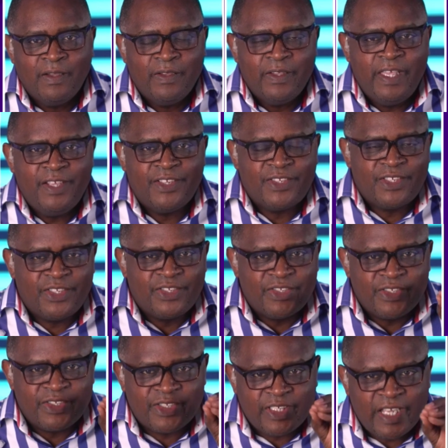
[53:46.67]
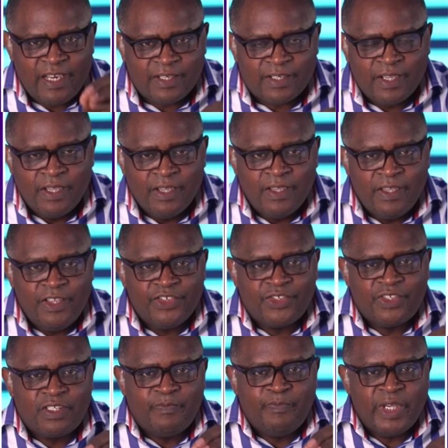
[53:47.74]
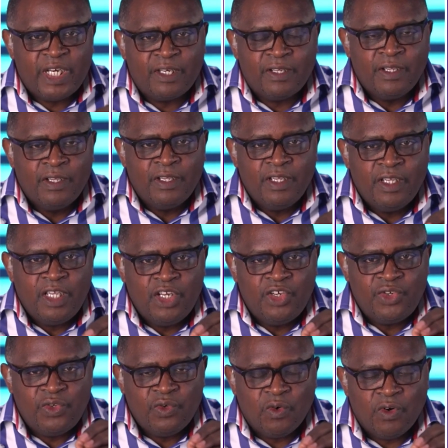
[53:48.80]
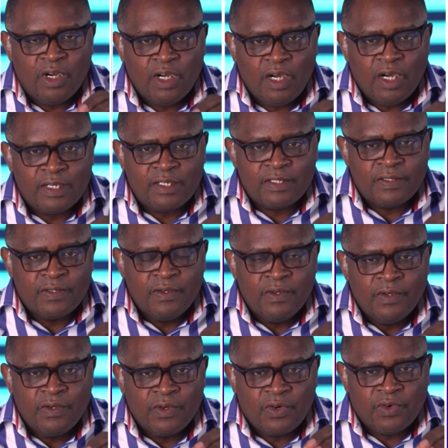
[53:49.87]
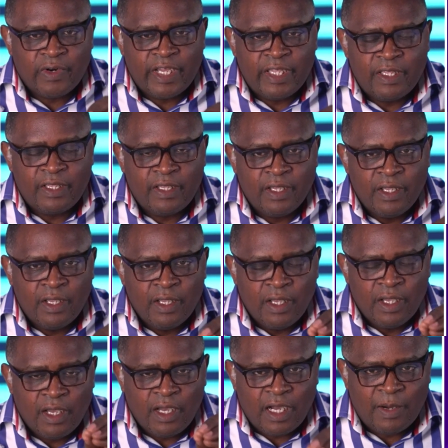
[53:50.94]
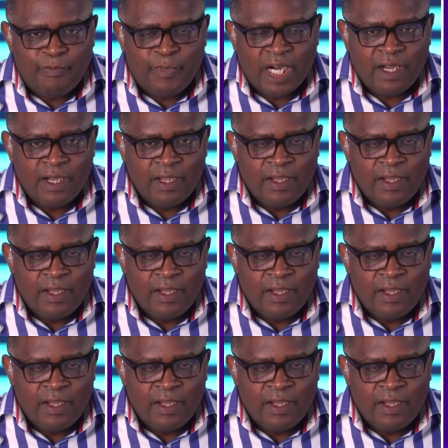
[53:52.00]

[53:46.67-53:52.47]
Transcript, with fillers: He sent his spirit into your hearts, crying, Abba,